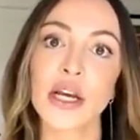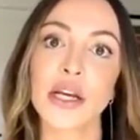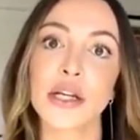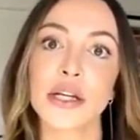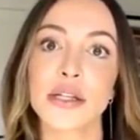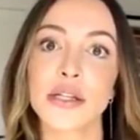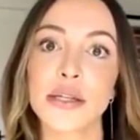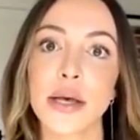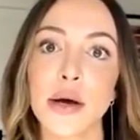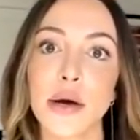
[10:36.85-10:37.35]

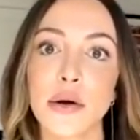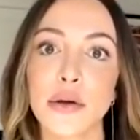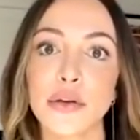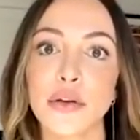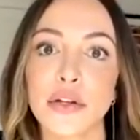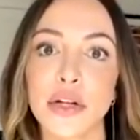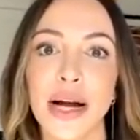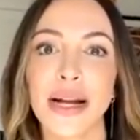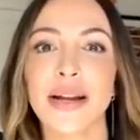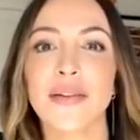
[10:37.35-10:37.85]
So exactly.
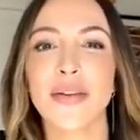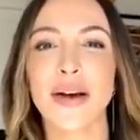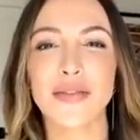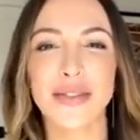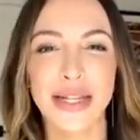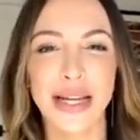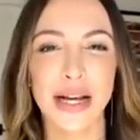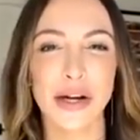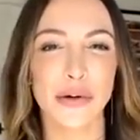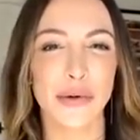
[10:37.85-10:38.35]
you kind of have to
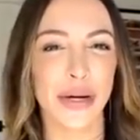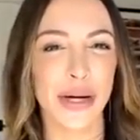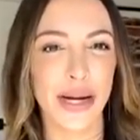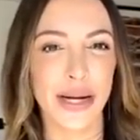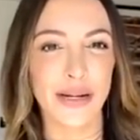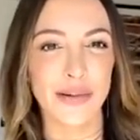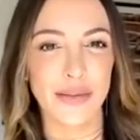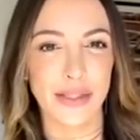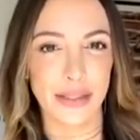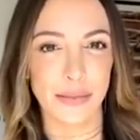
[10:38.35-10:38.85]
get
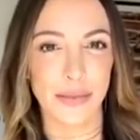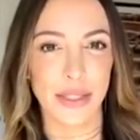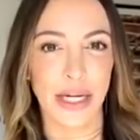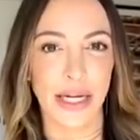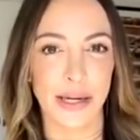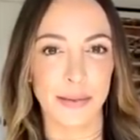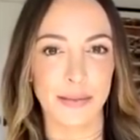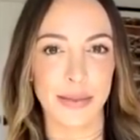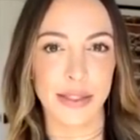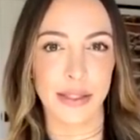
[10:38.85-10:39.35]
creative
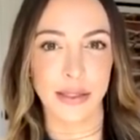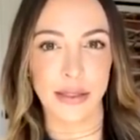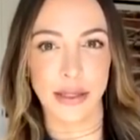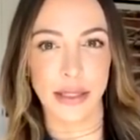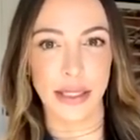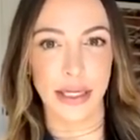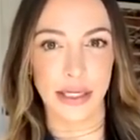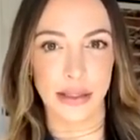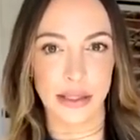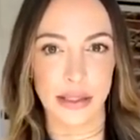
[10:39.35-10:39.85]
sometimes to
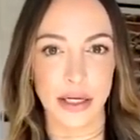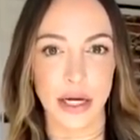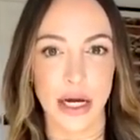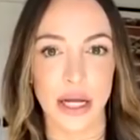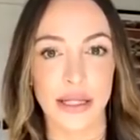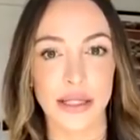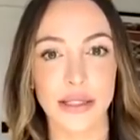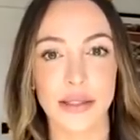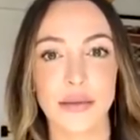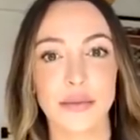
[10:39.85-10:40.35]
connect the
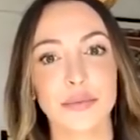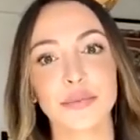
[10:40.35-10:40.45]
dots.